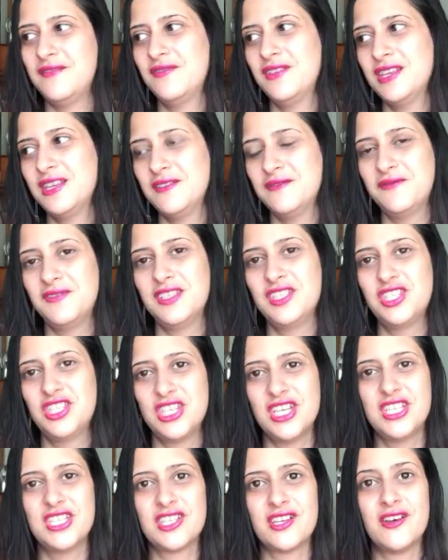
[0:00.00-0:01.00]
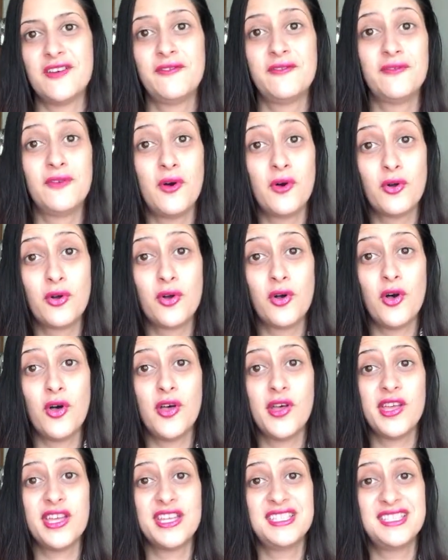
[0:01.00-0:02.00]
even if it's just a phone
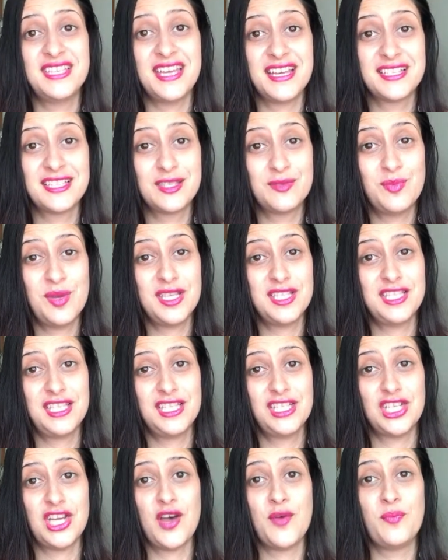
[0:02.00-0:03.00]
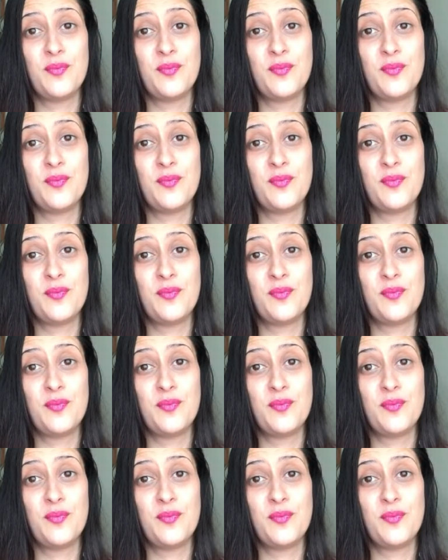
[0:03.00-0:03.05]
call, a text message,